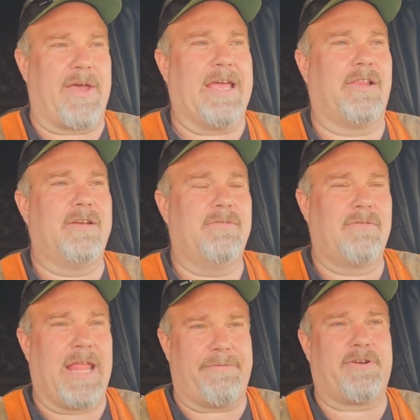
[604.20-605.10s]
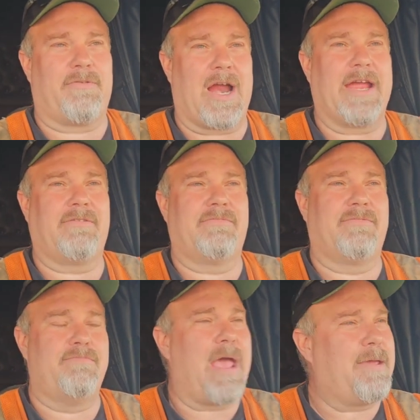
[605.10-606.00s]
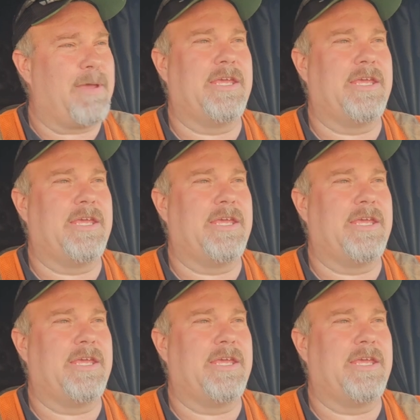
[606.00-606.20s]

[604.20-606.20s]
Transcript: failing left and right. Maybe